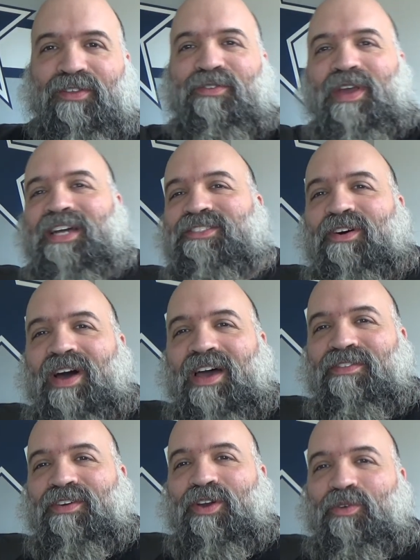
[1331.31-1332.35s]
You guys all
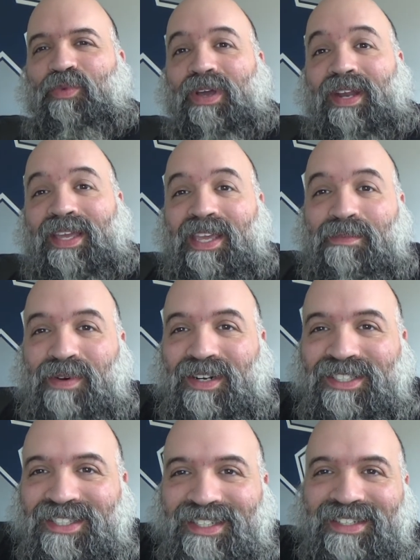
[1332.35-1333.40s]
have a good one, and keep
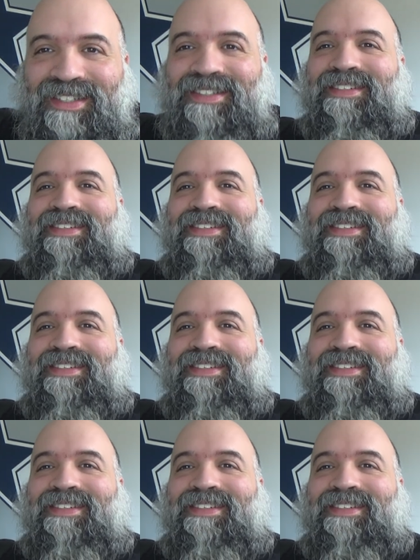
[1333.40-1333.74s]
RCing.